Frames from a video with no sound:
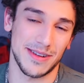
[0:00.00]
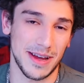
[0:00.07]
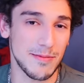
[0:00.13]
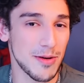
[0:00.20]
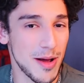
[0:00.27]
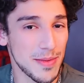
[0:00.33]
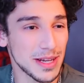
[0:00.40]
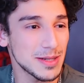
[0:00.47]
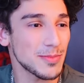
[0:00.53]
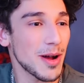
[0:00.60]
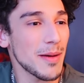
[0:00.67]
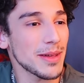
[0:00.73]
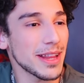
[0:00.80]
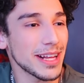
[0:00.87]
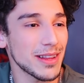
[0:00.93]
This is
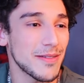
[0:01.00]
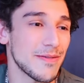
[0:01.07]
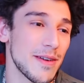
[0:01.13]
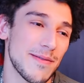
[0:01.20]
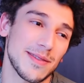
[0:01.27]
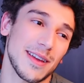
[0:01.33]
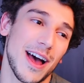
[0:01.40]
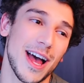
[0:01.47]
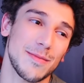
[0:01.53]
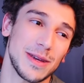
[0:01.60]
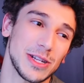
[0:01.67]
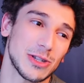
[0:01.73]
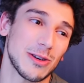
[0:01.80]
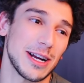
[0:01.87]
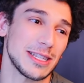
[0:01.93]
probably like the fifth time
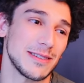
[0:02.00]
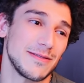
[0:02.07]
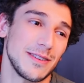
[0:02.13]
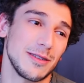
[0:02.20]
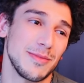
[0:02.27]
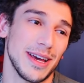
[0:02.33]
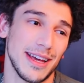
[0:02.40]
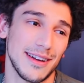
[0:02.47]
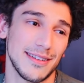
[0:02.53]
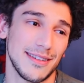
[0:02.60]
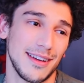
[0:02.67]
he tried to film it.